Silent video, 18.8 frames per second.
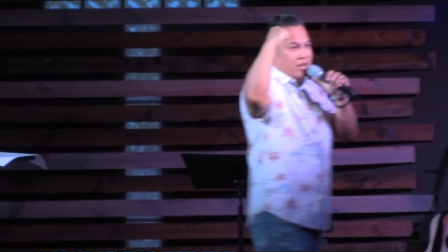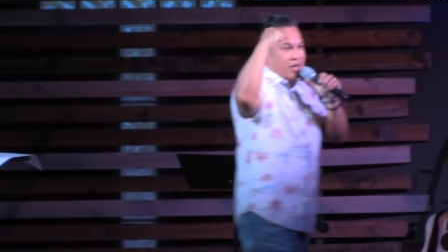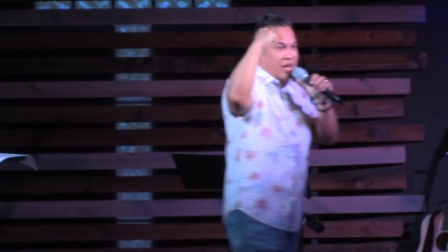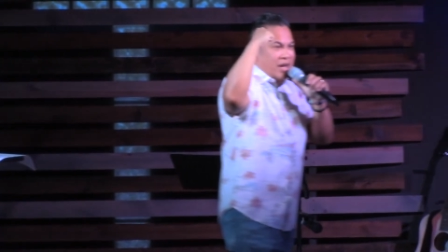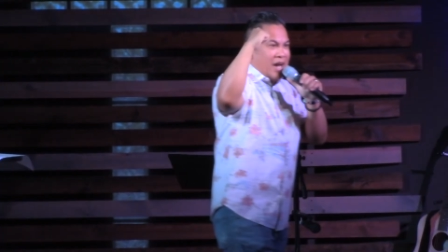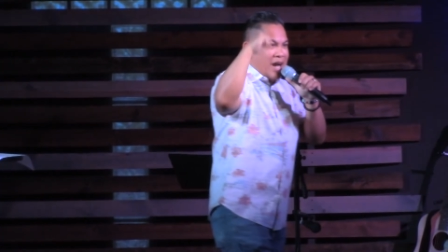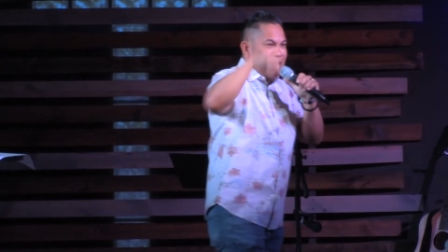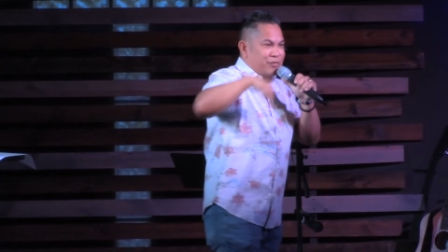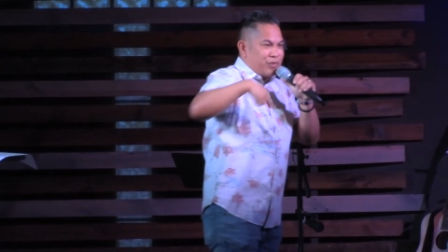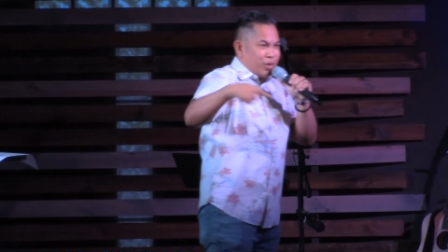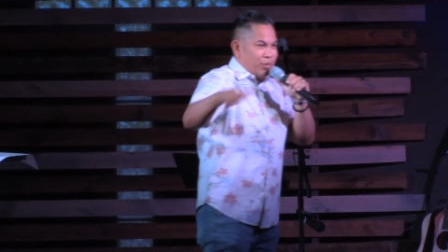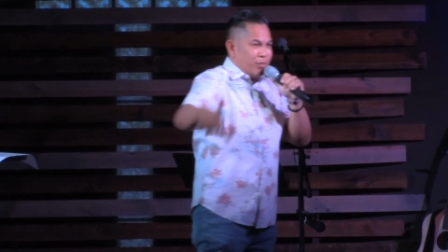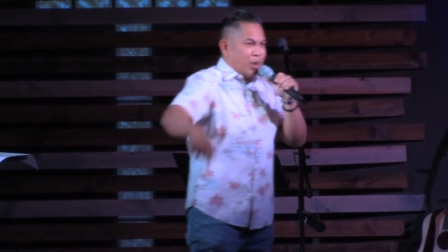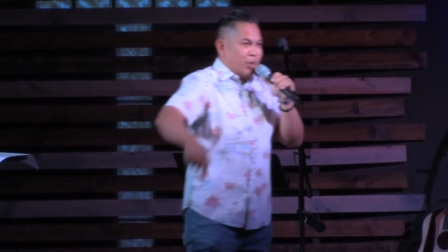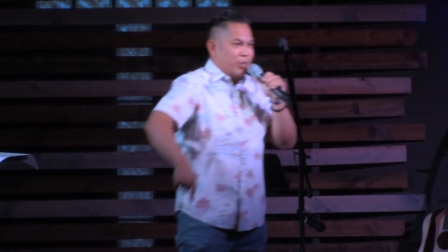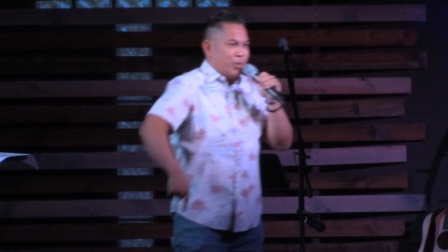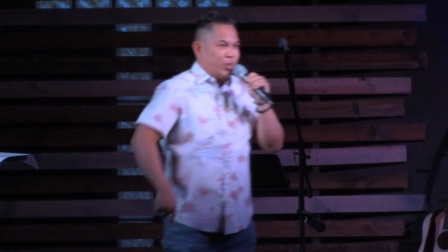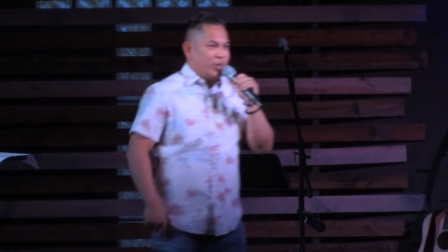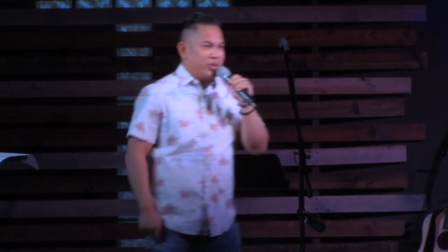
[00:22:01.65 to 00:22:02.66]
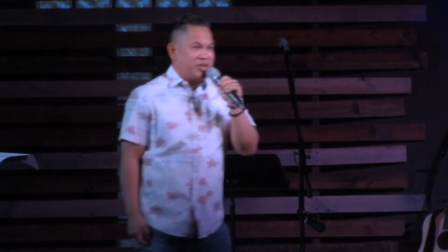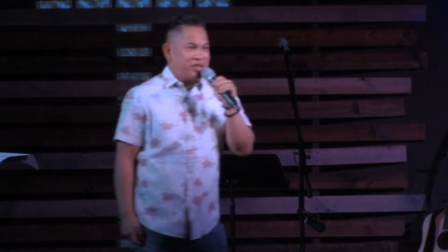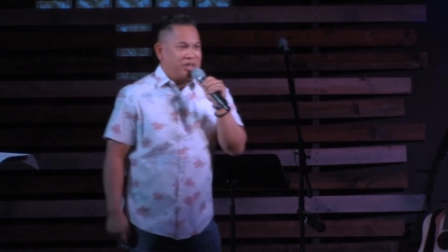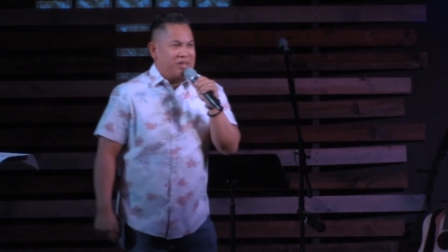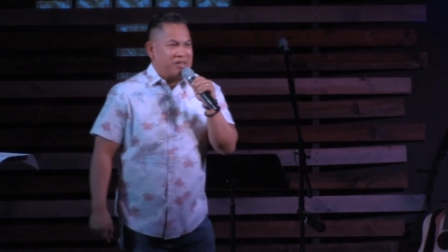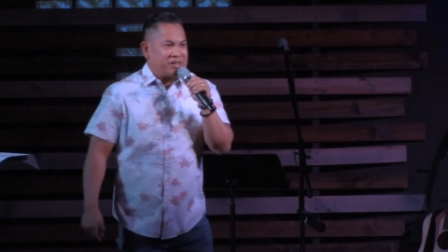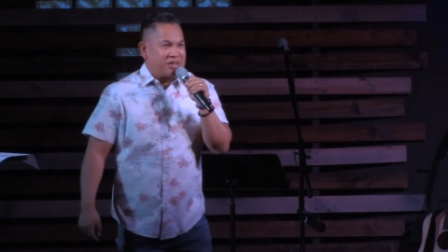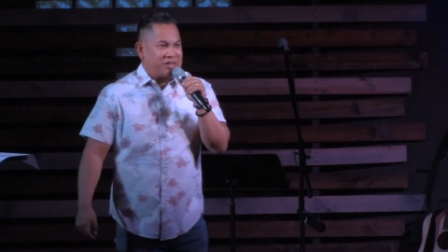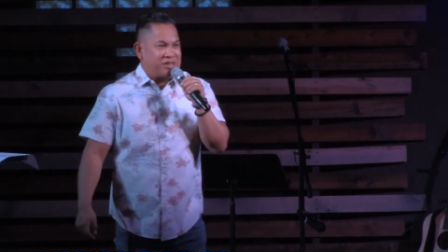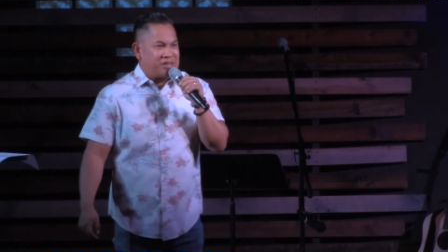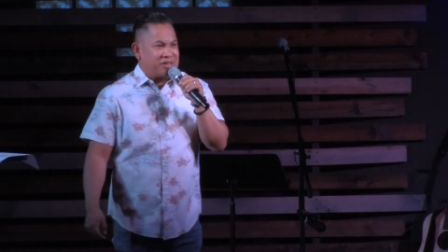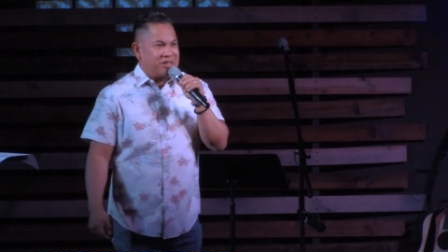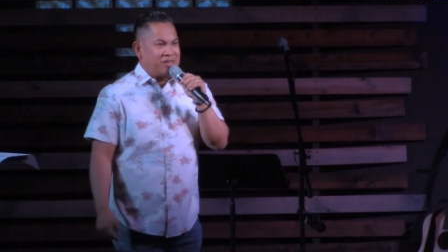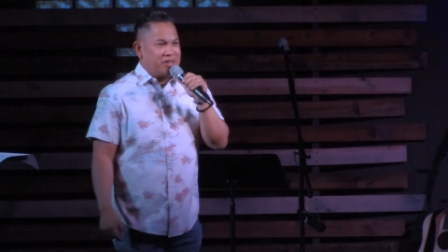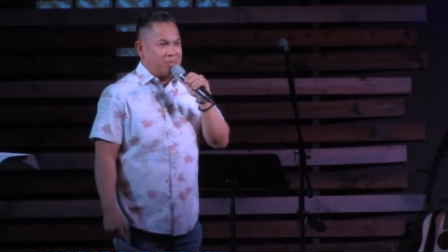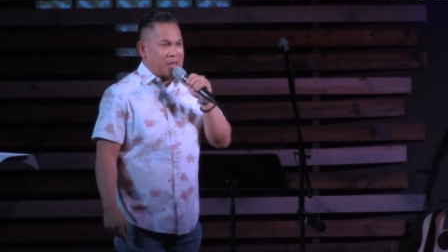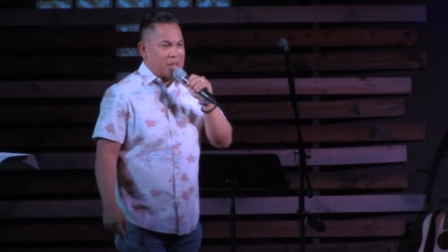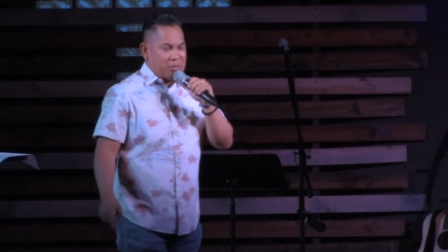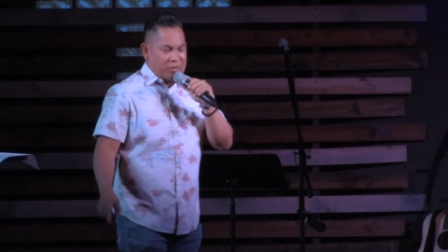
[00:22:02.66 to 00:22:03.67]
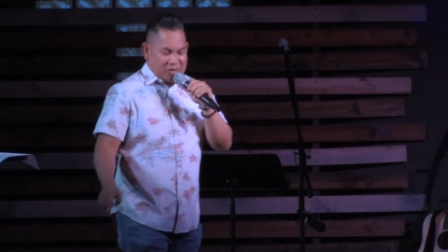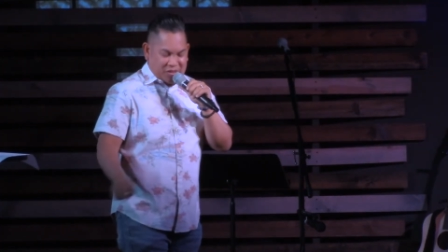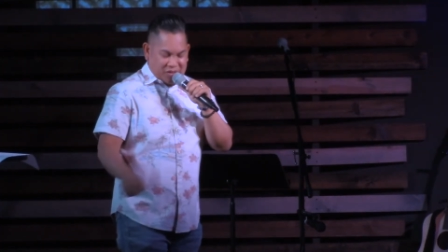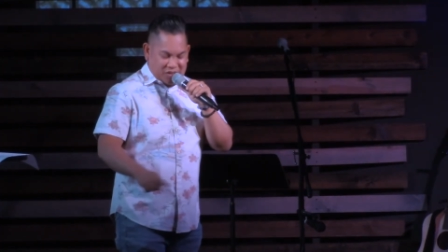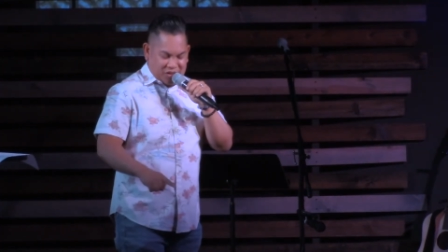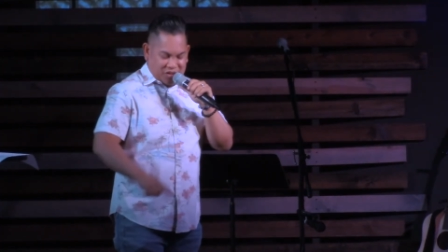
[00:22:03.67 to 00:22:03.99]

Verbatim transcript: After a moment with Jesus, the Bible says that